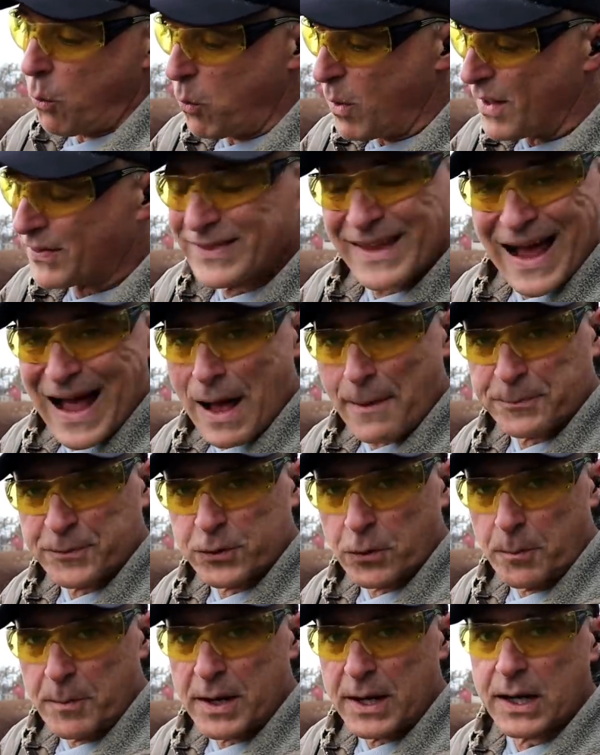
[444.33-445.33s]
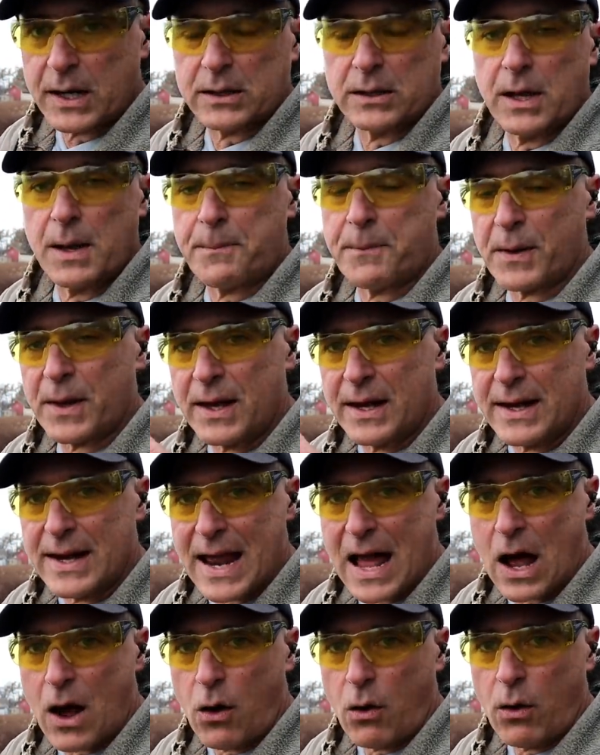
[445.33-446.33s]
With the OpSol mini clip, it
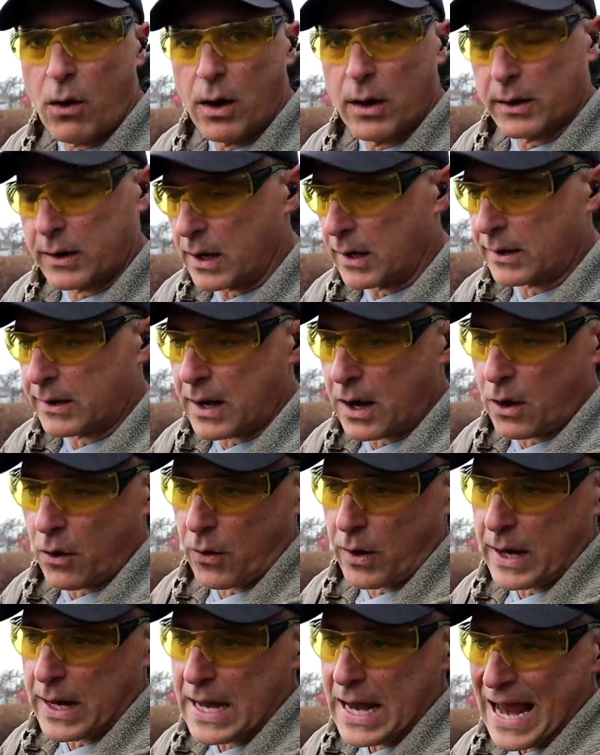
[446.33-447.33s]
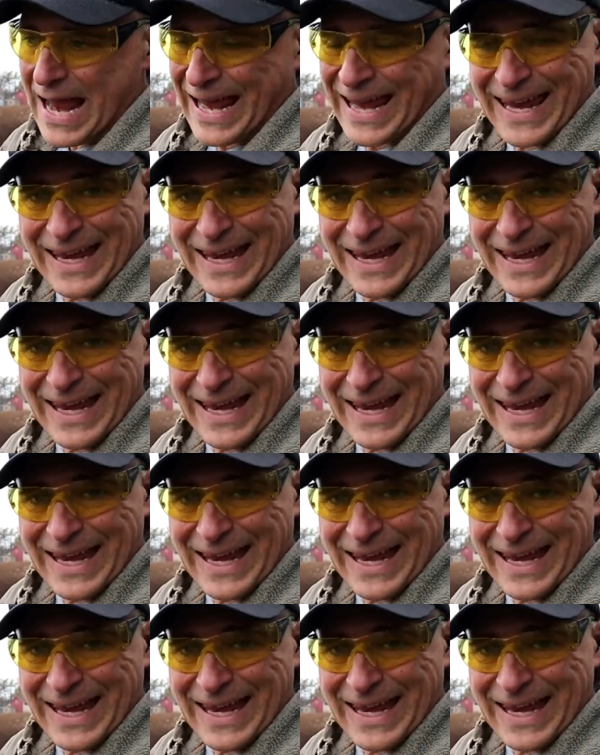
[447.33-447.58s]
now can carry